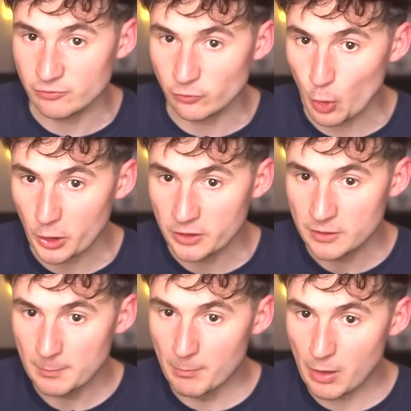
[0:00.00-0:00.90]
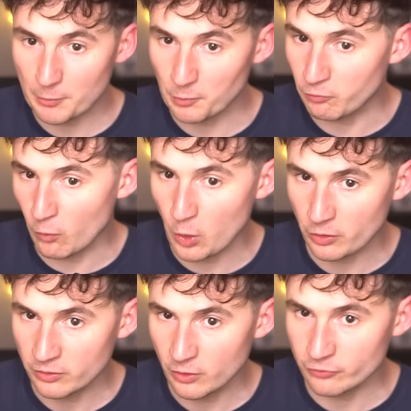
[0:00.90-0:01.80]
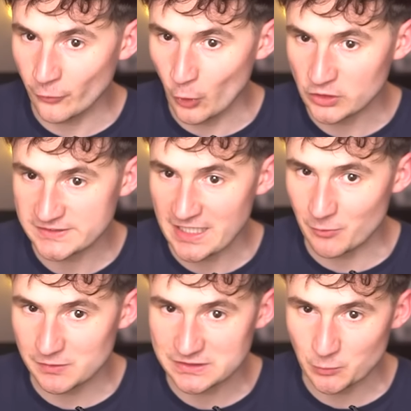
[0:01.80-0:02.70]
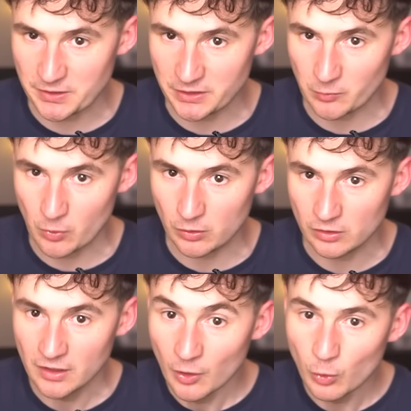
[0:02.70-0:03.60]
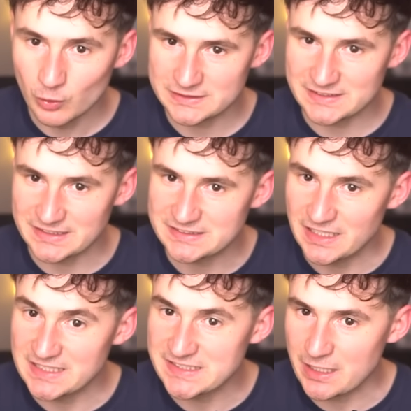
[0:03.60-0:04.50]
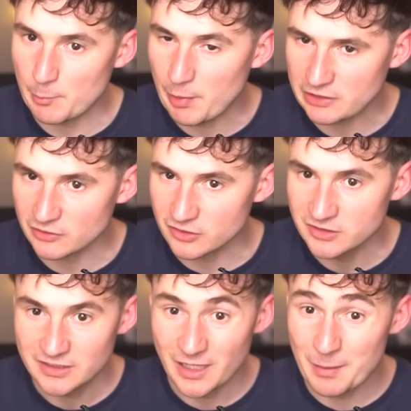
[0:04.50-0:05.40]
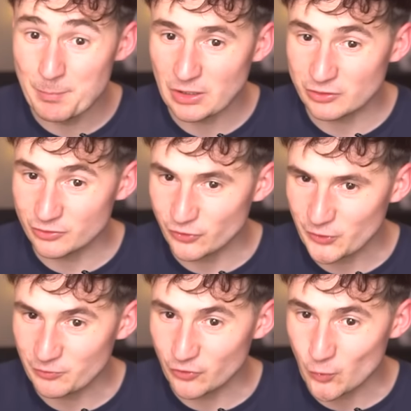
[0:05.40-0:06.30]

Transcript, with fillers: floor. Marble floor, of course. How else are we gonna roll? What's this? Is that a butler? A butler for, for